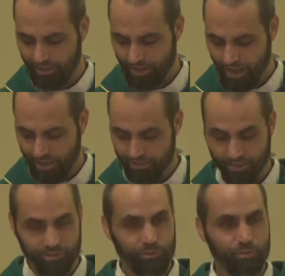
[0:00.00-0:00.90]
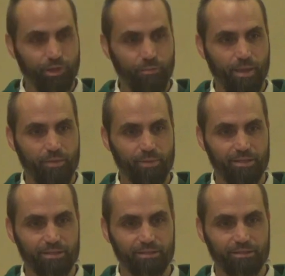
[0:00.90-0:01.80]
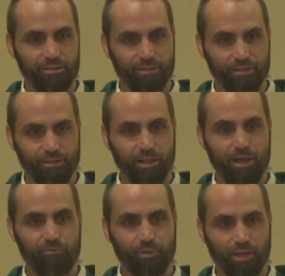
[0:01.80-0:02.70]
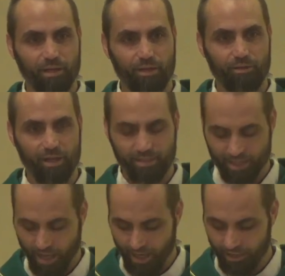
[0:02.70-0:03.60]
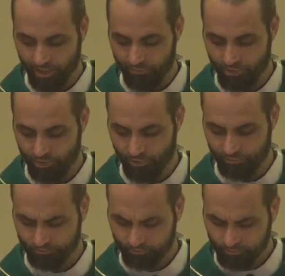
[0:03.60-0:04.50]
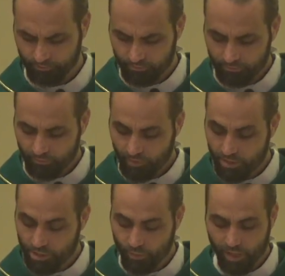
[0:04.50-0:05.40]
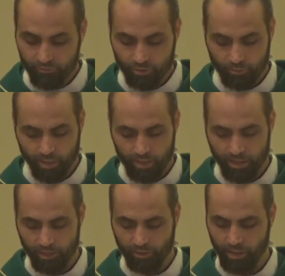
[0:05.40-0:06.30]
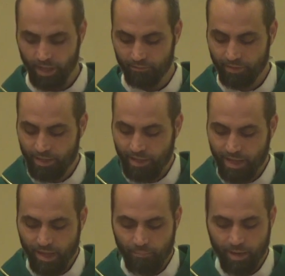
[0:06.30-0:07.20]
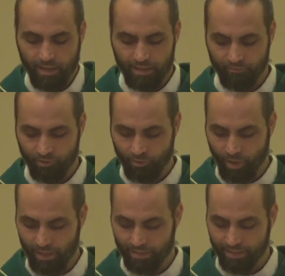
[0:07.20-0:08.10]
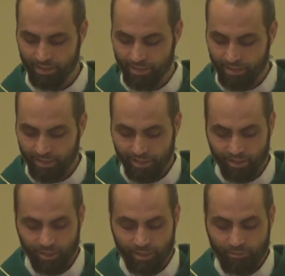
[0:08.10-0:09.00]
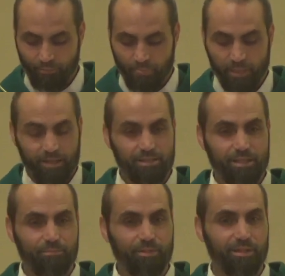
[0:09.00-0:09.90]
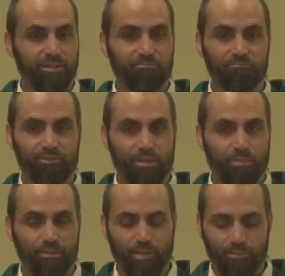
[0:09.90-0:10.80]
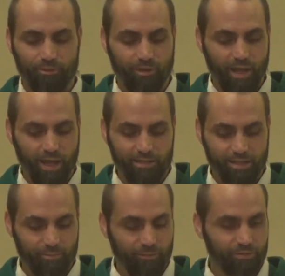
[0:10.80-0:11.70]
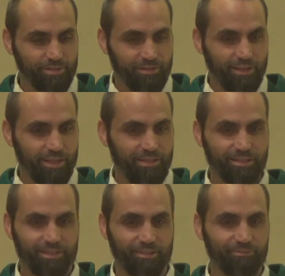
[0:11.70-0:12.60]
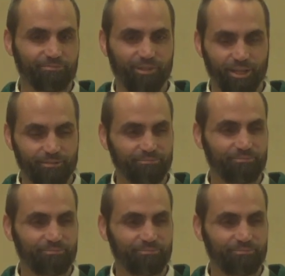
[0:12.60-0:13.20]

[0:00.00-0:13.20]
has this new commandment love one another as I love you. So, we have to apply that in our life in many different ways. You know, simply somebody people are asking me for things well